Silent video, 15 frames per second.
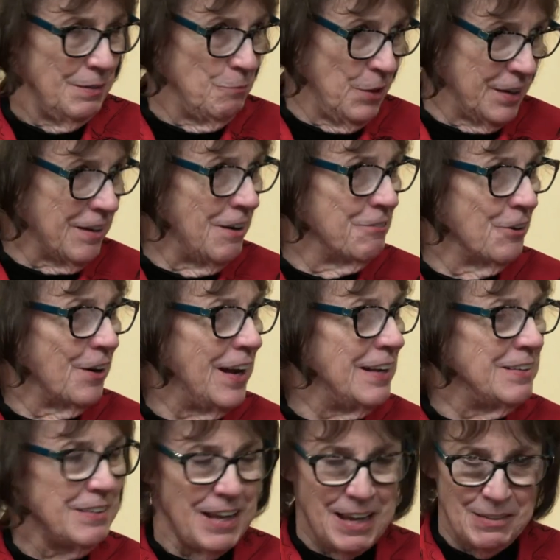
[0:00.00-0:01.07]
recover,
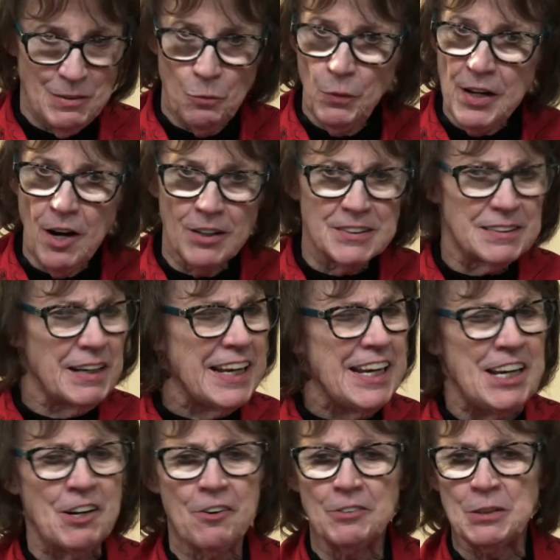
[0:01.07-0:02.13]
and that we aren't
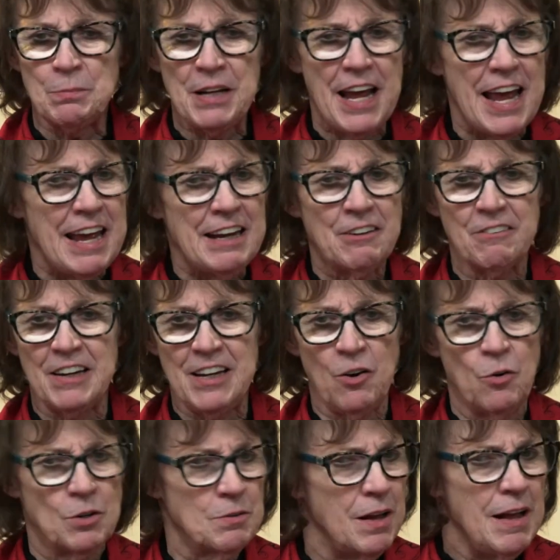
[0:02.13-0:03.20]
here to be angry
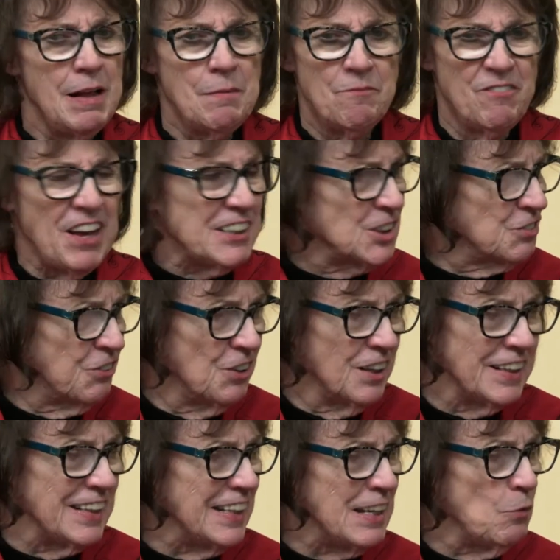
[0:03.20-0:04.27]
or vengeful
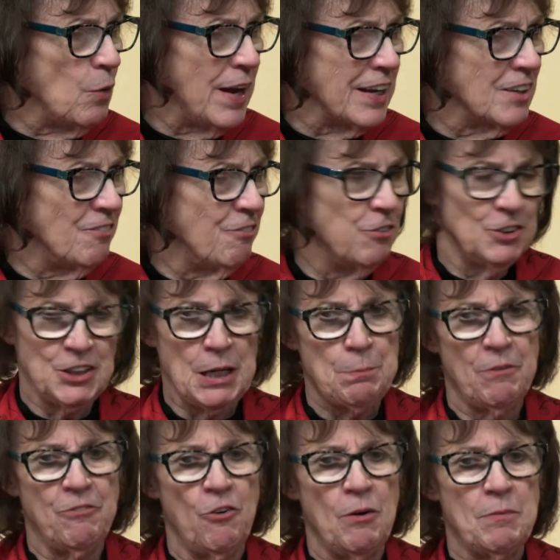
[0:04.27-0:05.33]
in any way, shape,
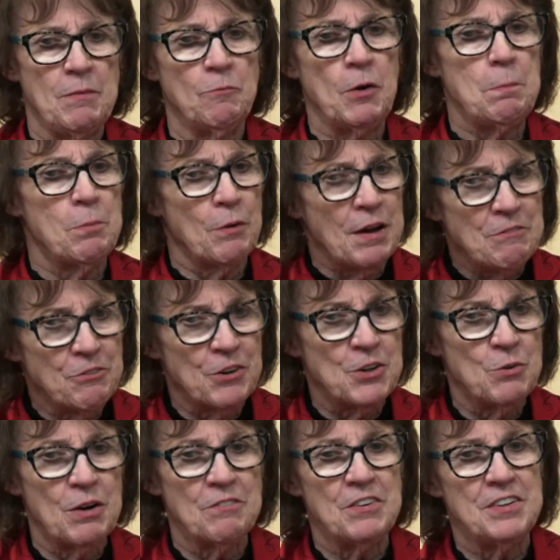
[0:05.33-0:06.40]
or form, and we pray for
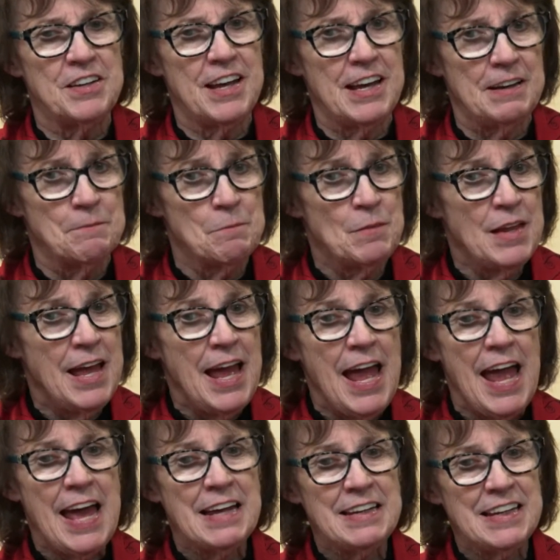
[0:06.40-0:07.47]
you every day.
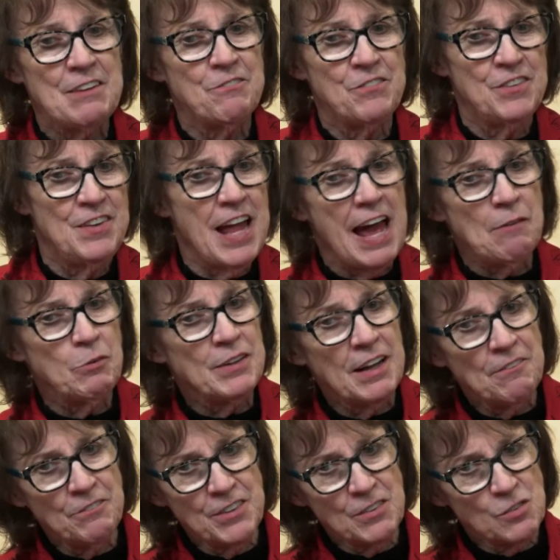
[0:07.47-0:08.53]
And if I would
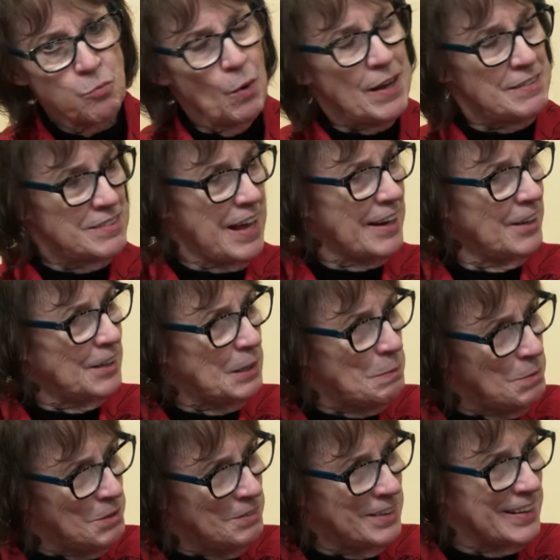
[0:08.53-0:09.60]
love this ways I can
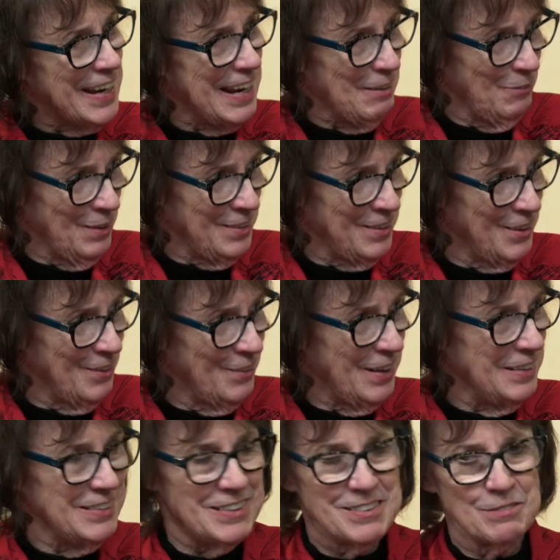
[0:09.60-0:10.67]
communicate with you
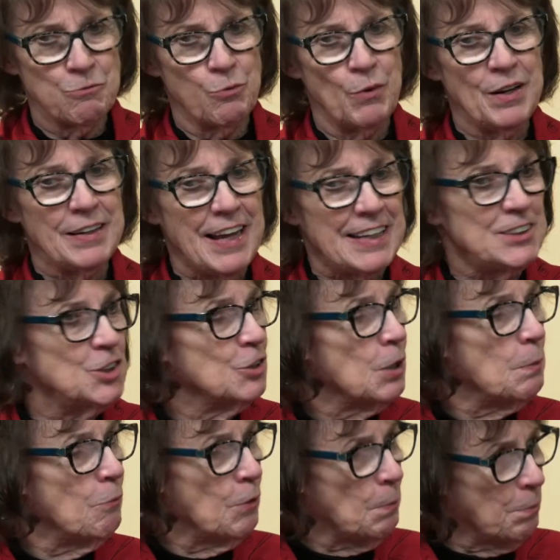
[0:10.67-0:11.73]
and just realize you're
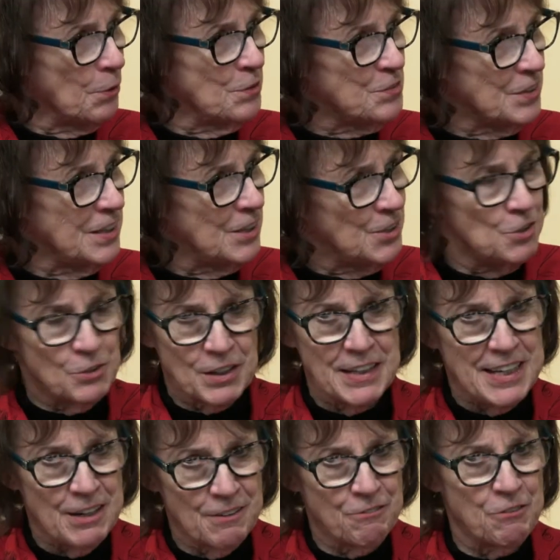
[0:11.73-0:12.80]
a real person and you can
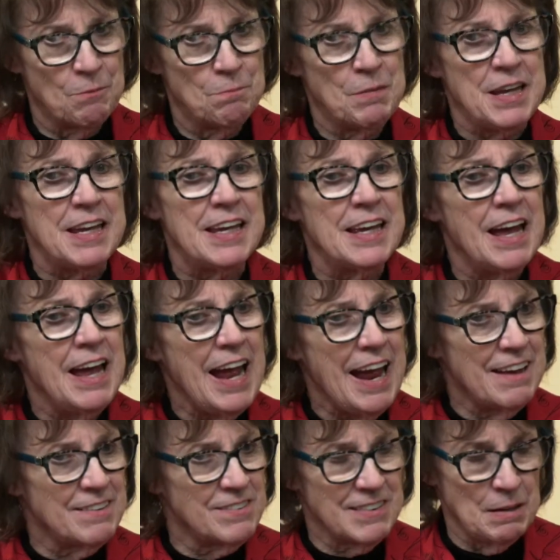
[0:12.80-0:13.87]
hear from me
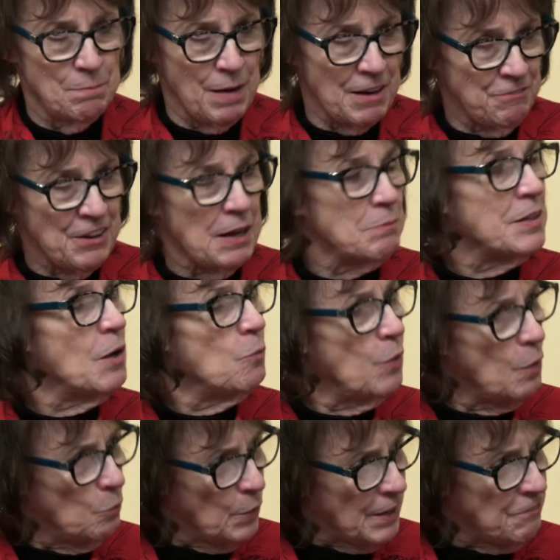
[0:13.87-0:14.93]
and my family and
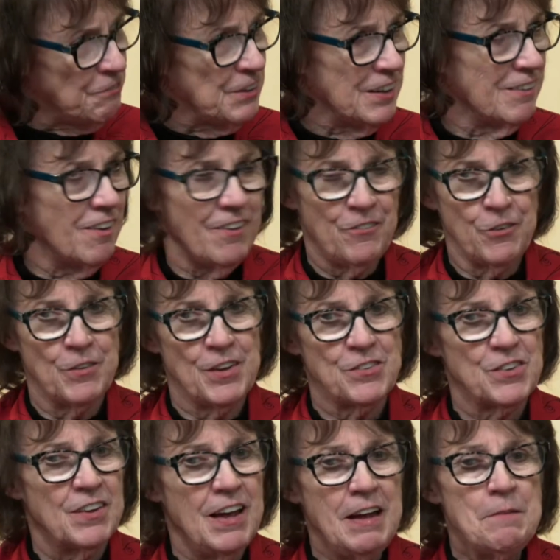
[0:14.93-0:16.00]
what we feel all of
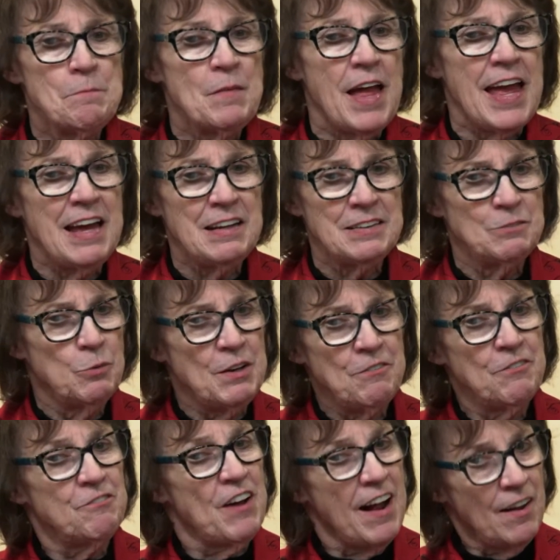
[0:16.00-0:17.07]
this. And
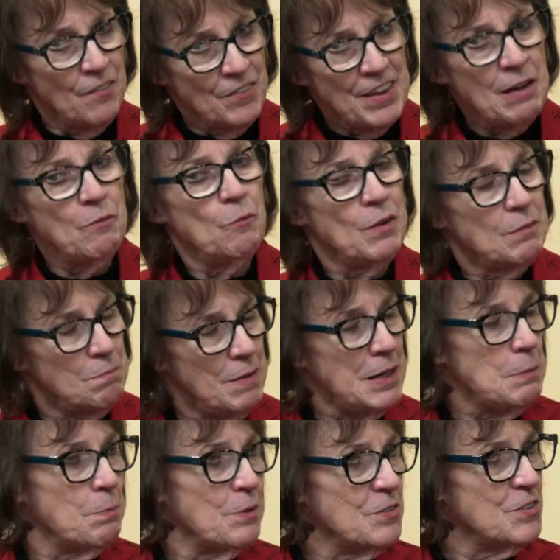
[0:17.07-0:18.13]
we've found that with
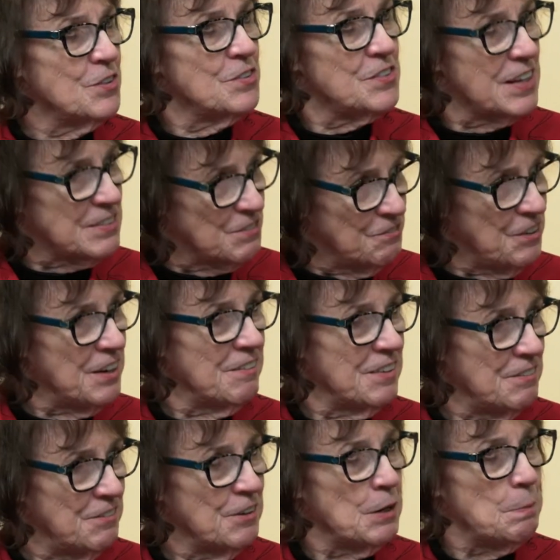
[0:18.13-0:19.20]
many prisoners, that's very,
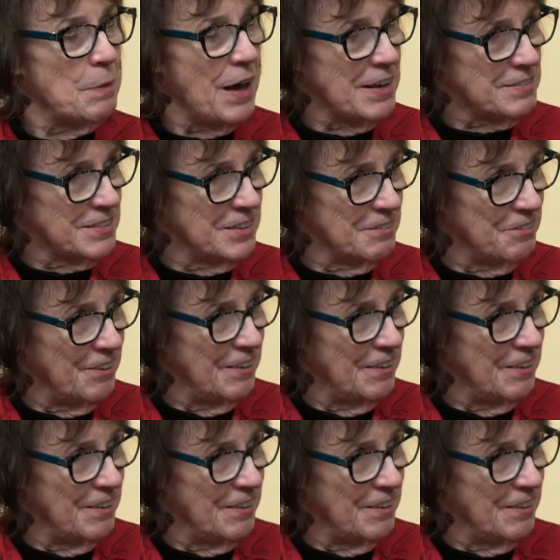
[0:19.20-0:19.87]
very positive.